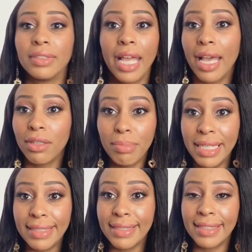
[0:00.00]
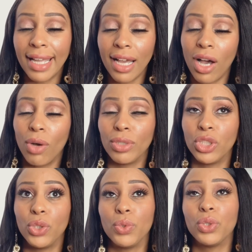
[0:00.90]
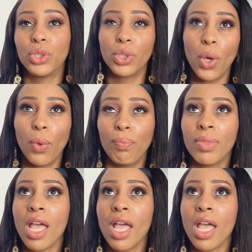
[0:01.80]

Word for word: handle business like I always do. So